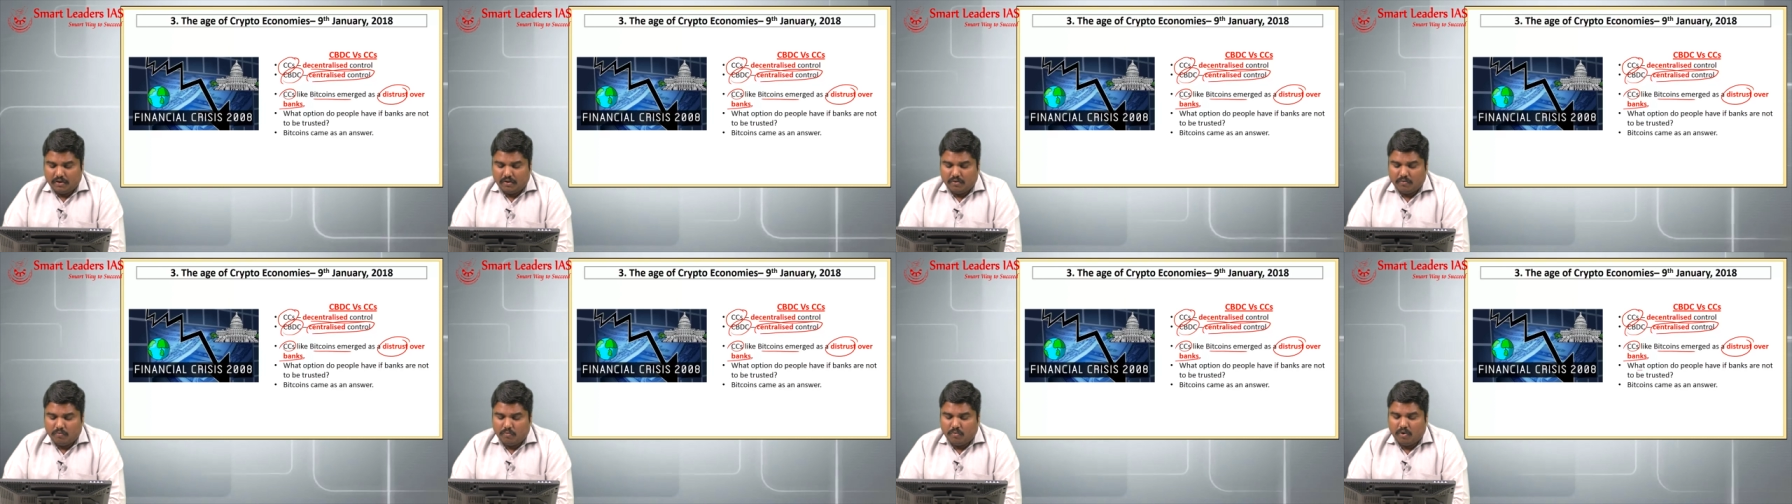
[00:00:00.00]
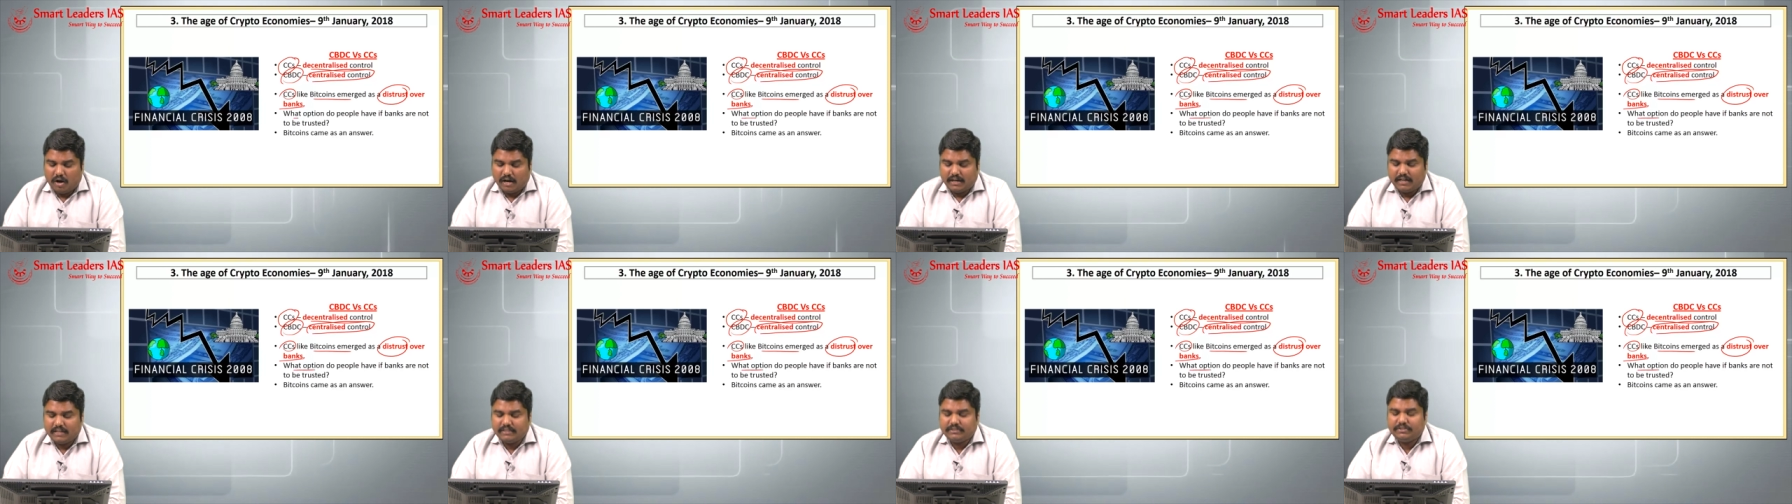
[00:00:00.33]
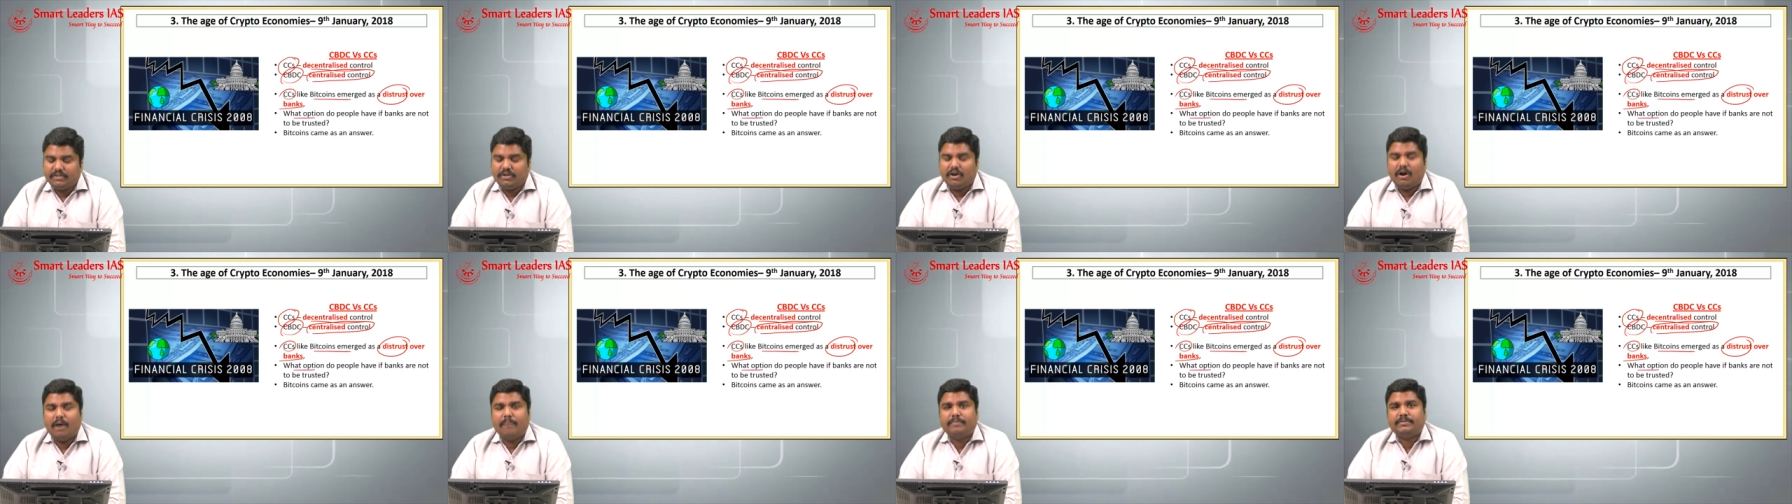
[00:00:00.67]
what is
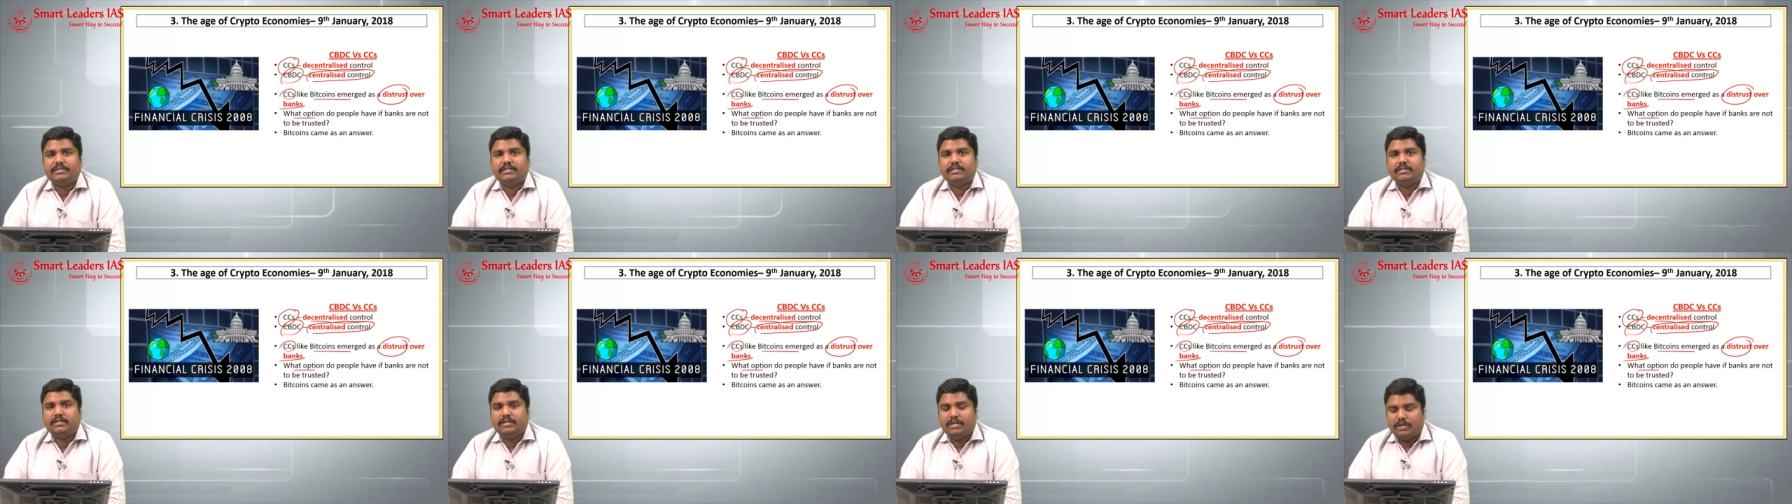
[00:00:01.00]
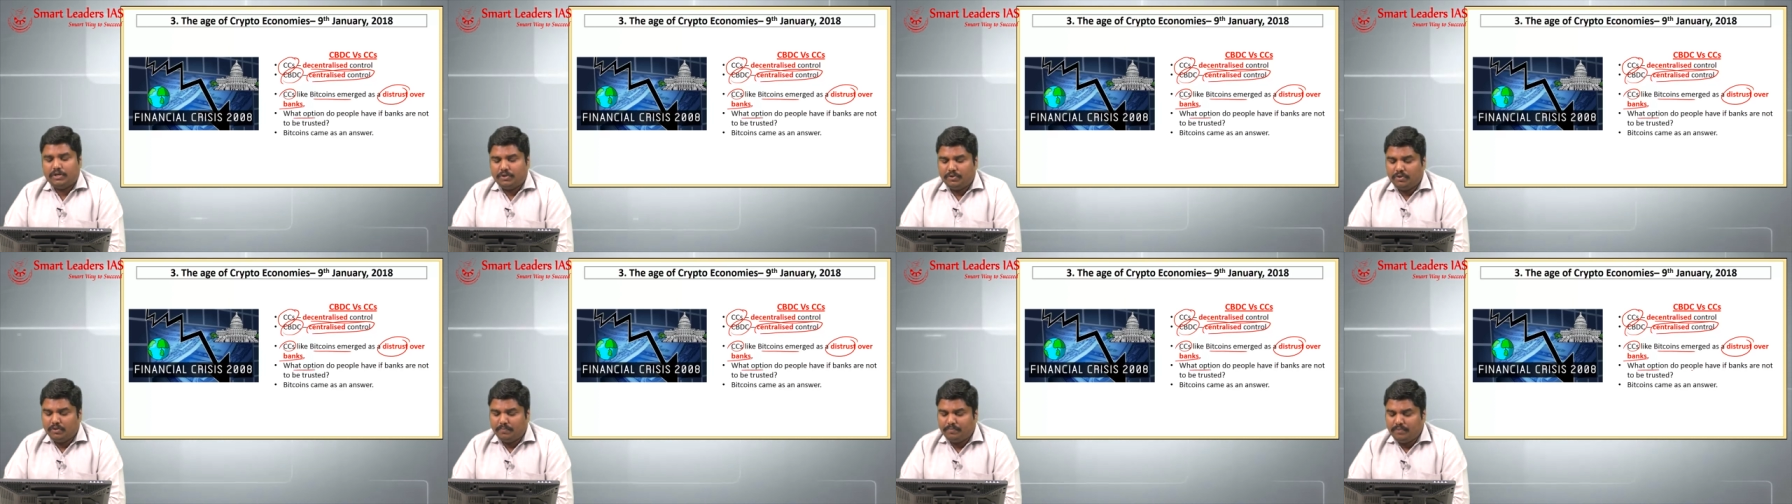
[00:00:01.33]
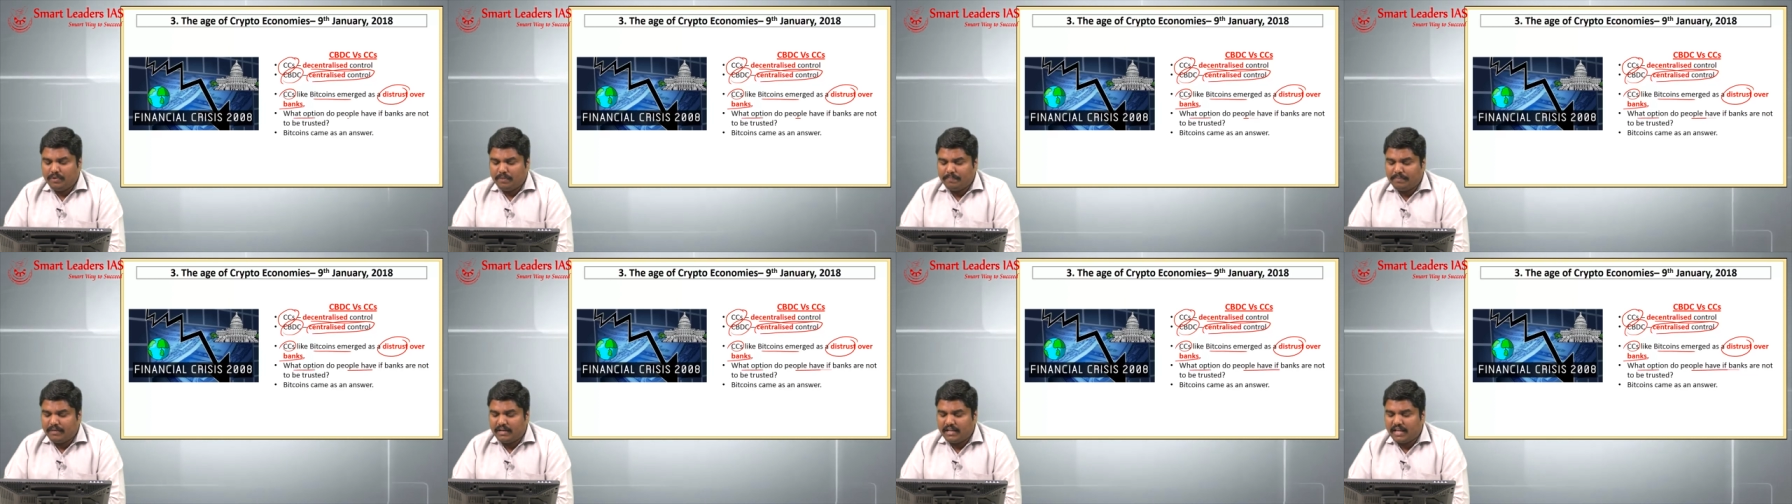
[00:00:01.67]
the option do
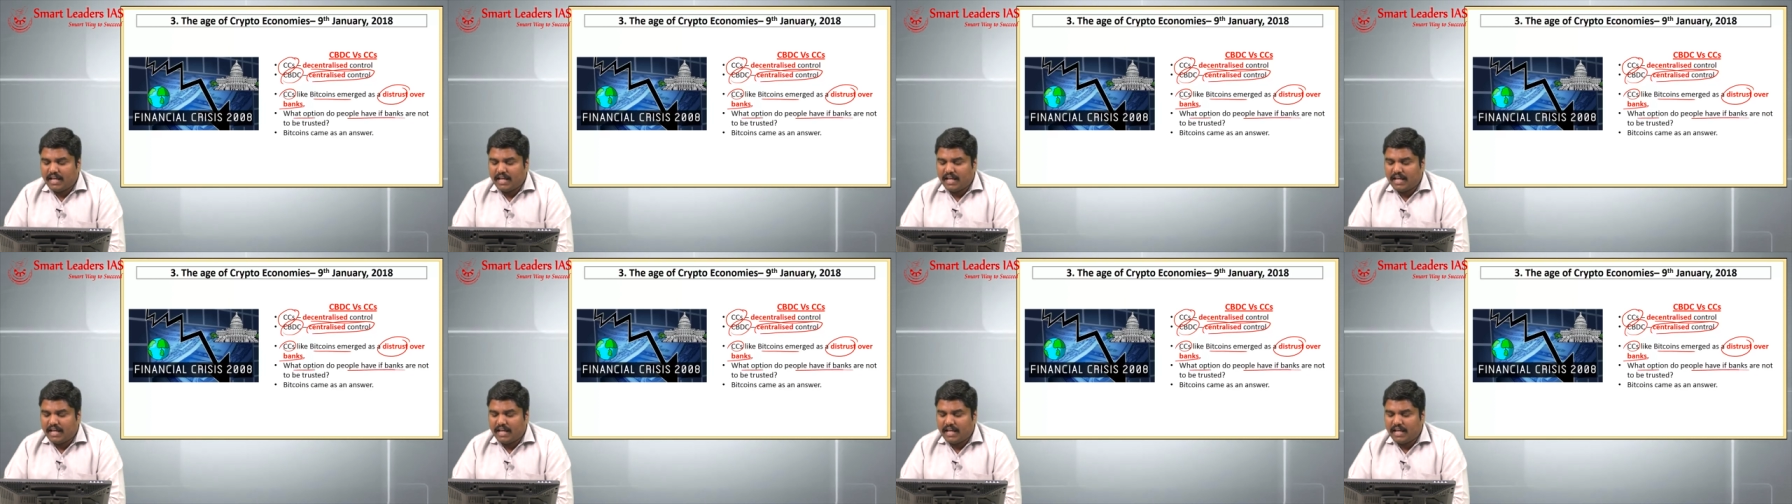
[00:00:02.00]
people